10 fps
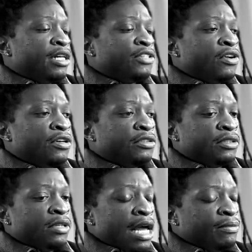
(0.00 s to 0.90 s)
as far
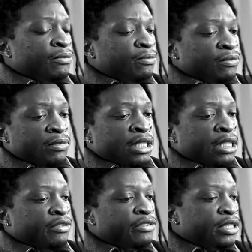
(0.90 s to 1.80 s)
as the
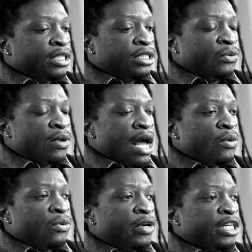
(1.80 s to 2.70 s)
differences in
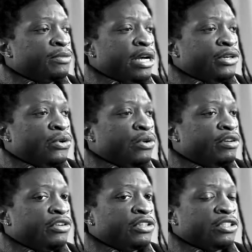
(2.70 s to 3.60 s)
how I would raise my
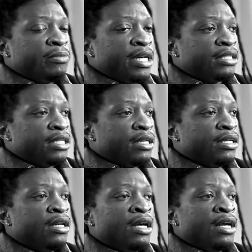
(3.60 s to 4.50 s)
daughter versus my
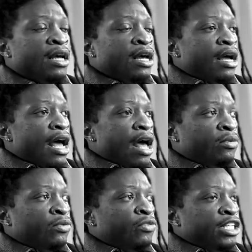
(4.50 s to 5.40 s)
son, I
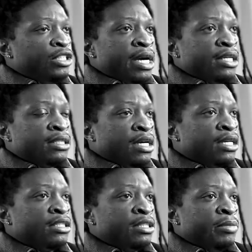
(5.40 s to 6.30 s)
would raise my
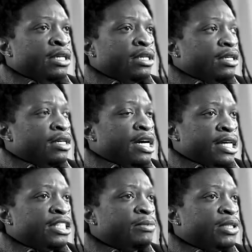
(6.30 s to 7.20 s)
son to be a
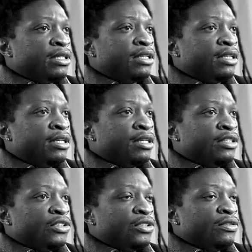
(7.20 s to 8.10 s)
husband,
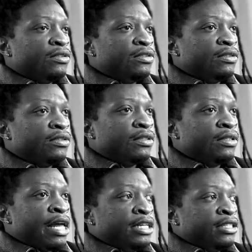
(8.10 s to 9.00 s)

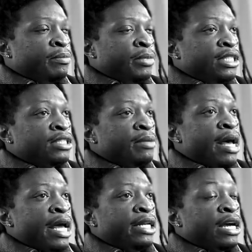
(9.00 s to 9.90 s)
like to be
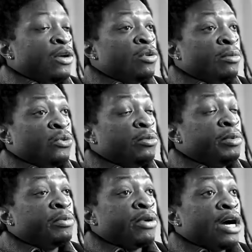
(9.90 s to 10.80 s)
somebody that a woman
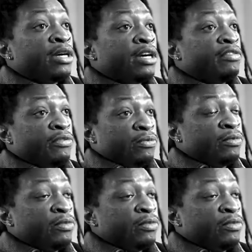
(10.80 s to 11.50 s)
would be proud of